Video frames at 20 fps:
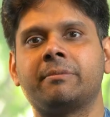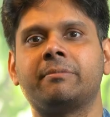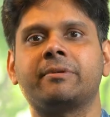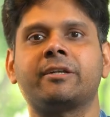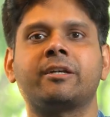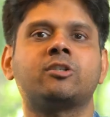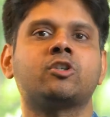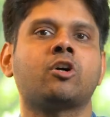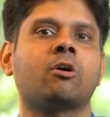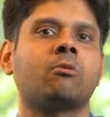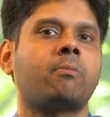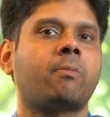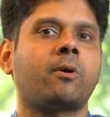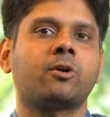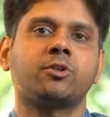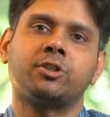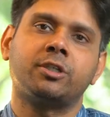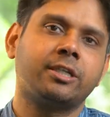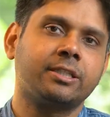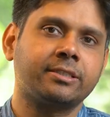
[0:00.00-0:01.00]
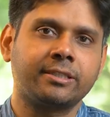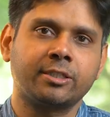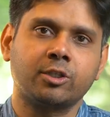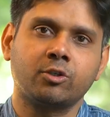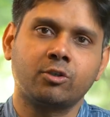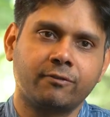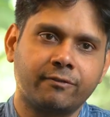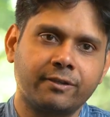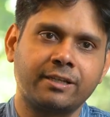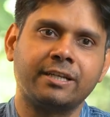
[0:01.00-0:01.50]
limited job opportunities, then
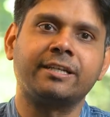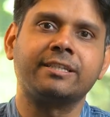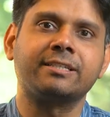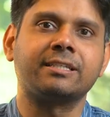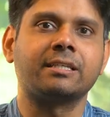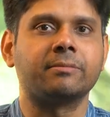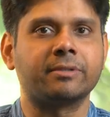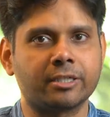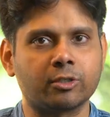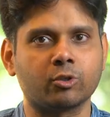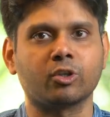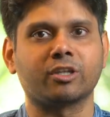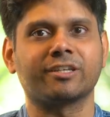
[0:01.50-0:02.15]
you will feel it is limited